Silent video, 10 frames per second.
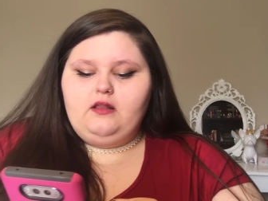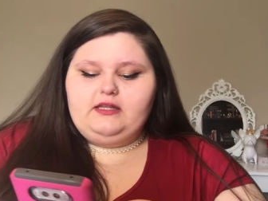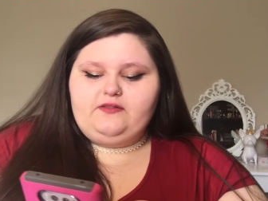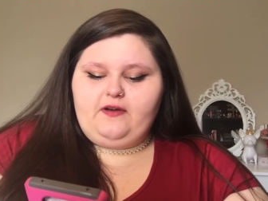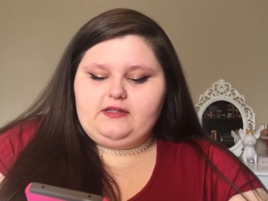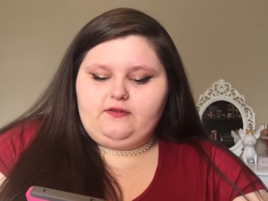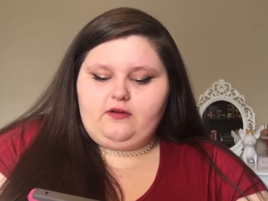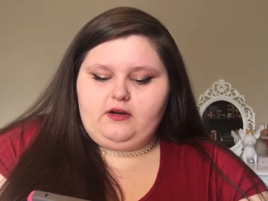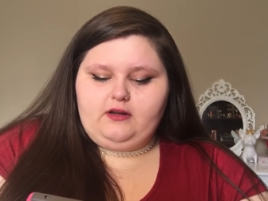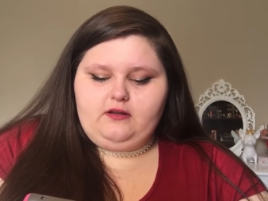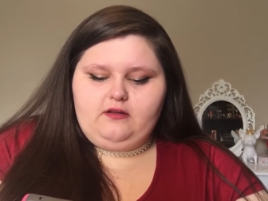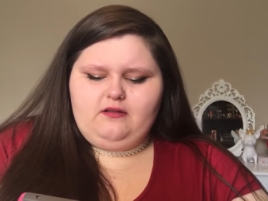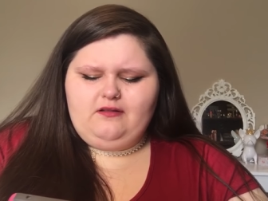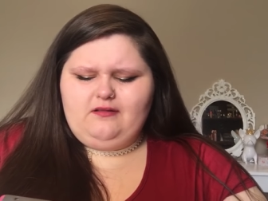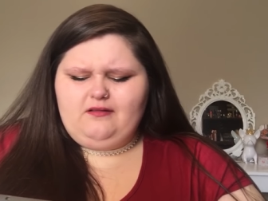Let's fast forward it
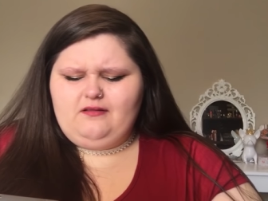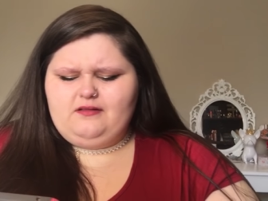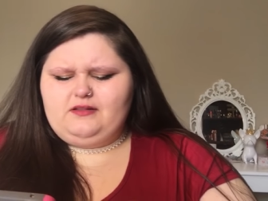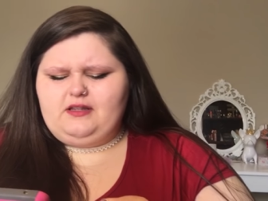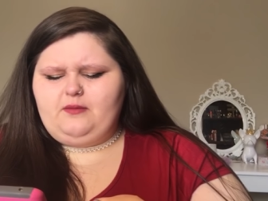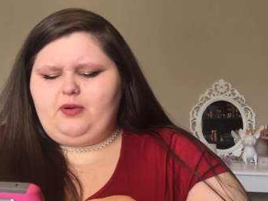to the